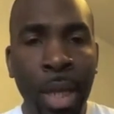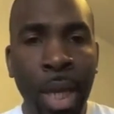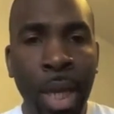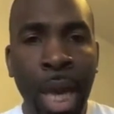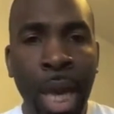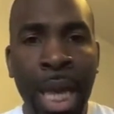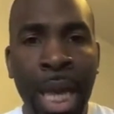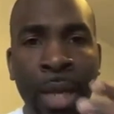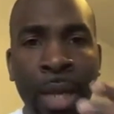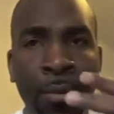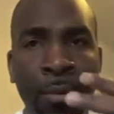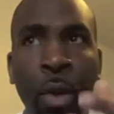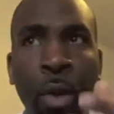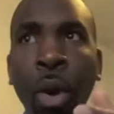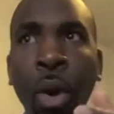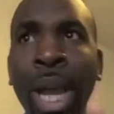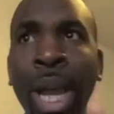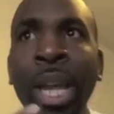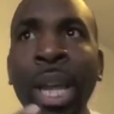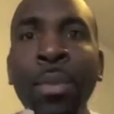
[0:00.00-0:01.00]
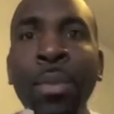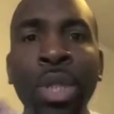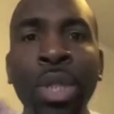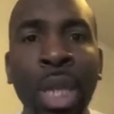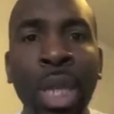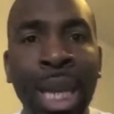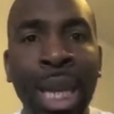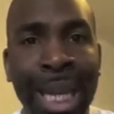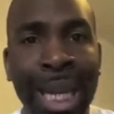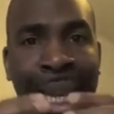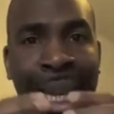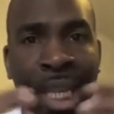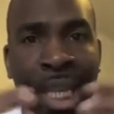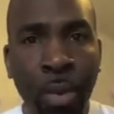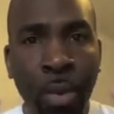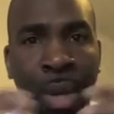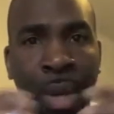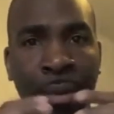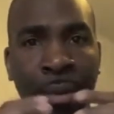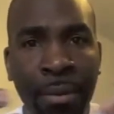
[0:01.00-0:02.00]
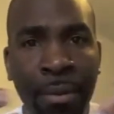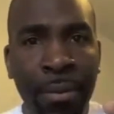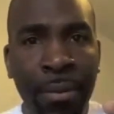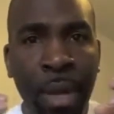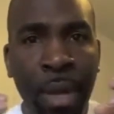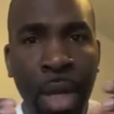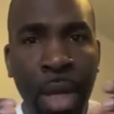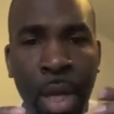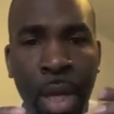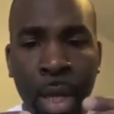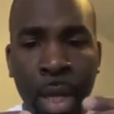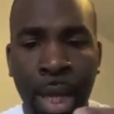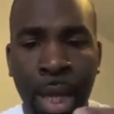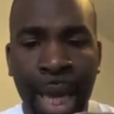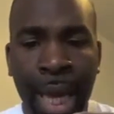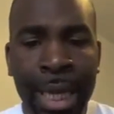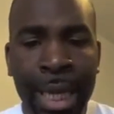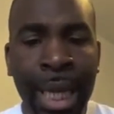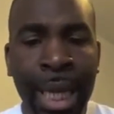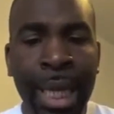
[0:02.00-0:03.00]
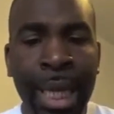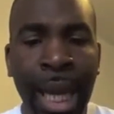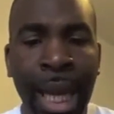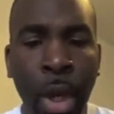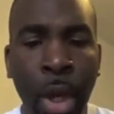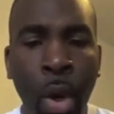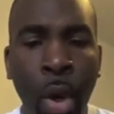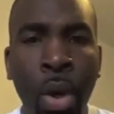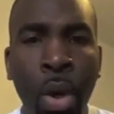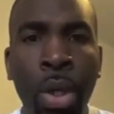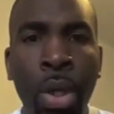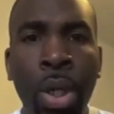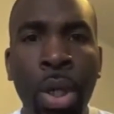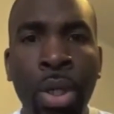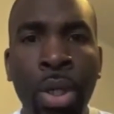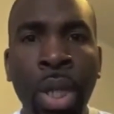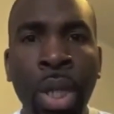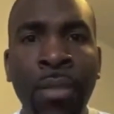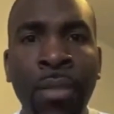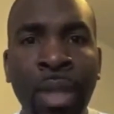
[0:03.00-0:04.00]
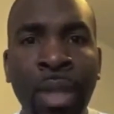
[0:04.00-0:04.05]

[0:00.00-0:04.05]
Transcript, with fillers: And if you are able to connect with the idea that God serves the